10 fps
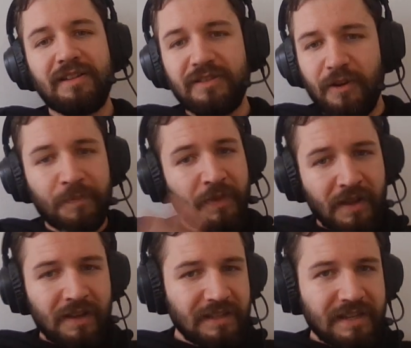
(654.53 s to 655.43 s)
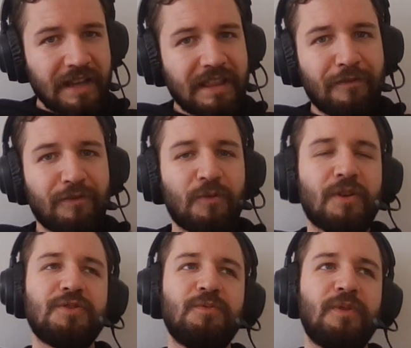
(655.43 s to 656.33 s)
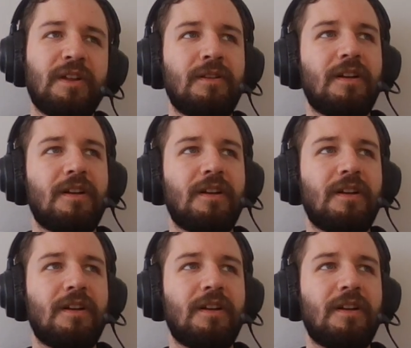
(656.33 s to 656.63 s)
So take that for what you will.